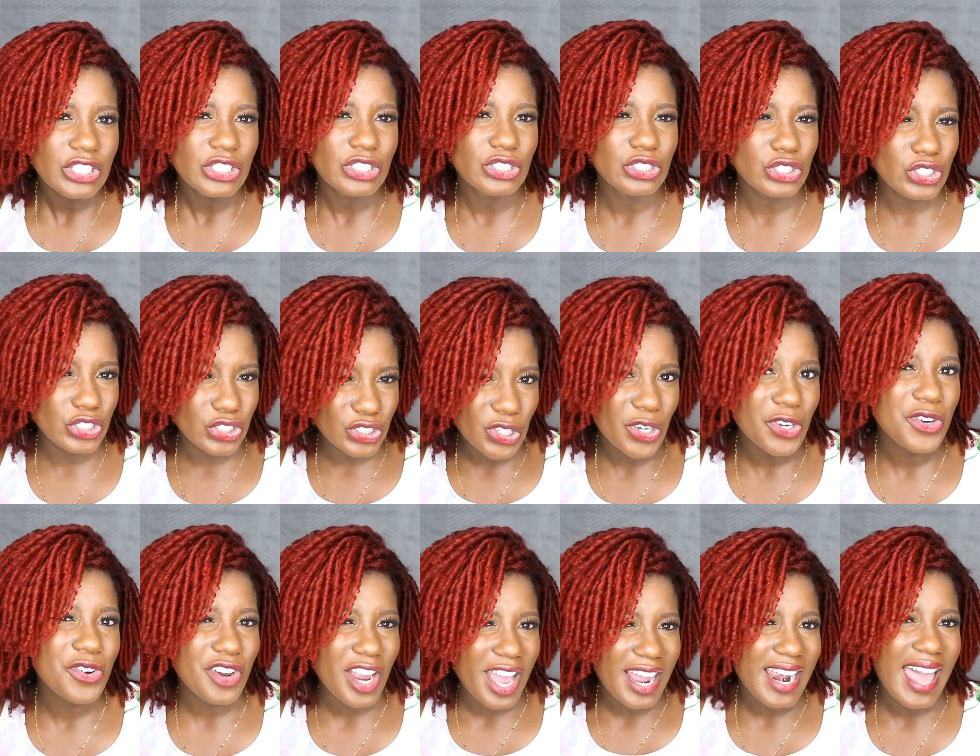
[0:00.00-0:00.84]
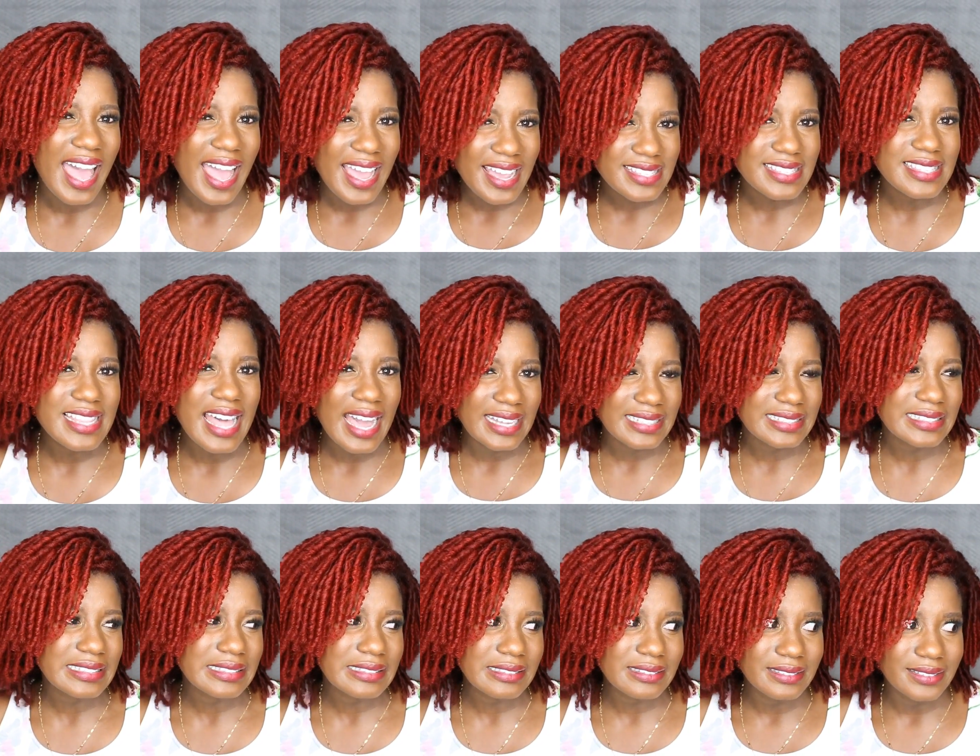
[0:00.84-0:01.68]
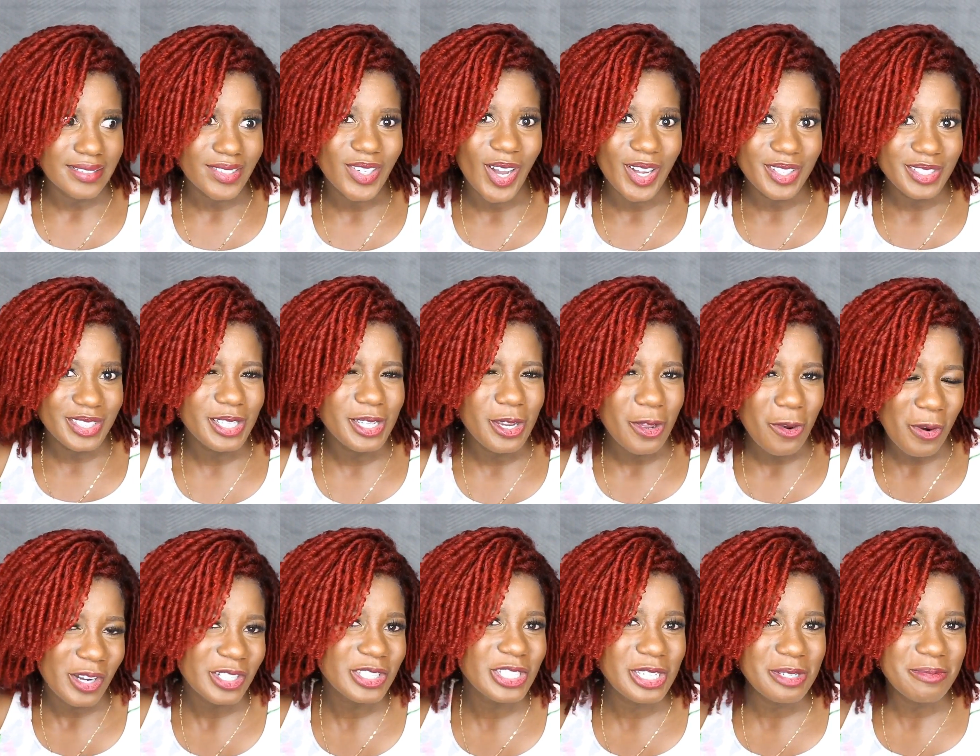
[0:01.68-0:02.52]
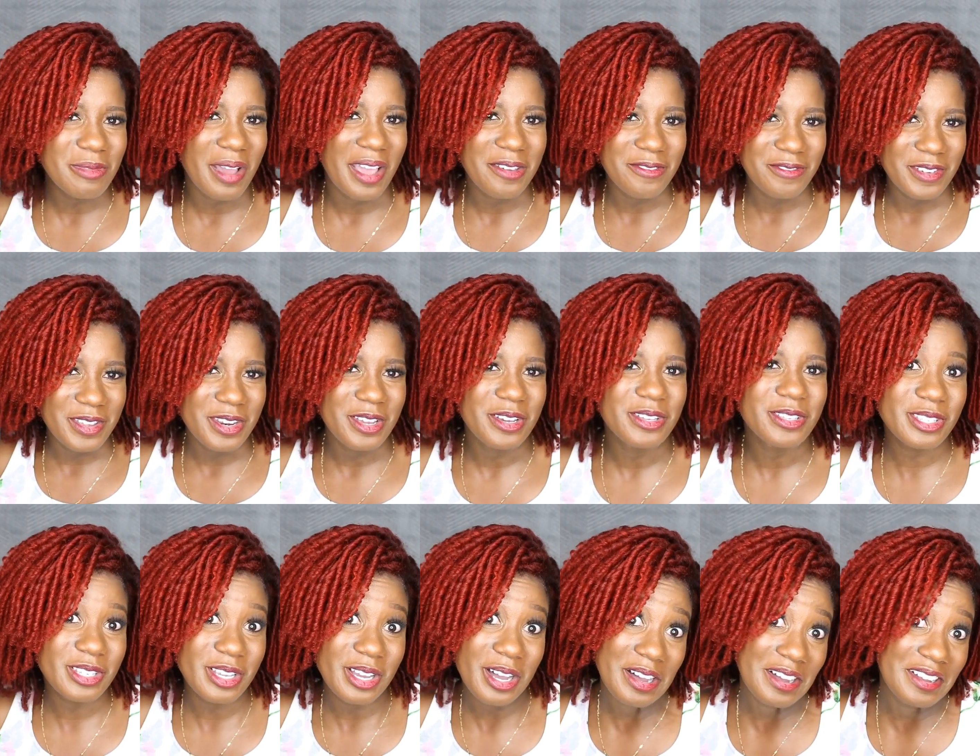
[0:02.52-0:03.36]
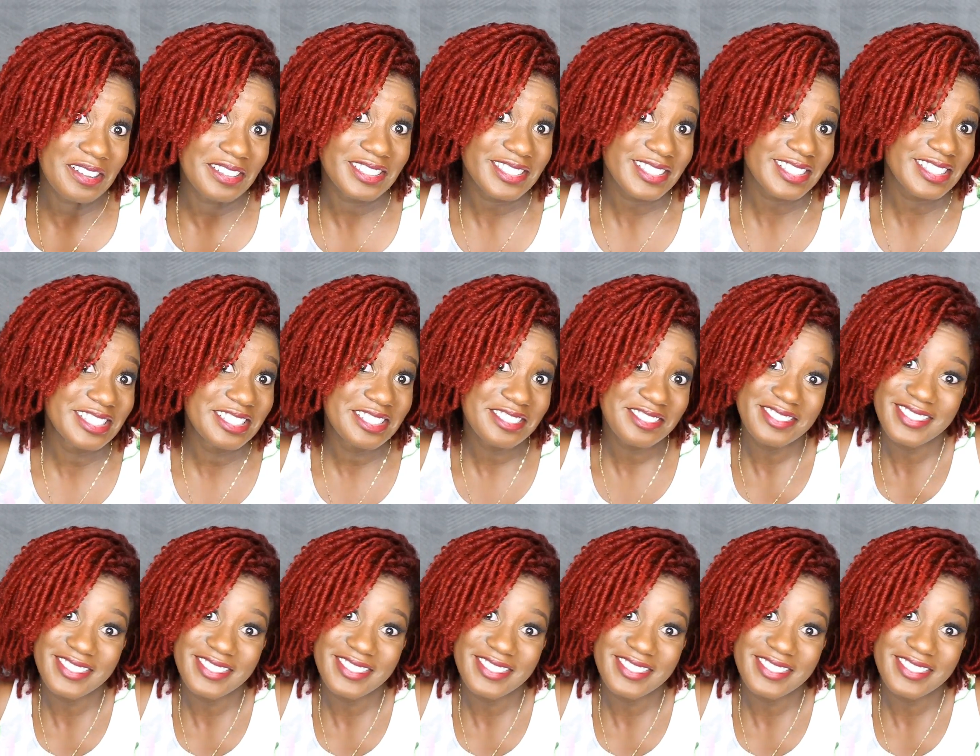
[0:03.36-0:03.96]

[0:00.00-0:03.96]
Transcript: you should realize that you continue watching my videos because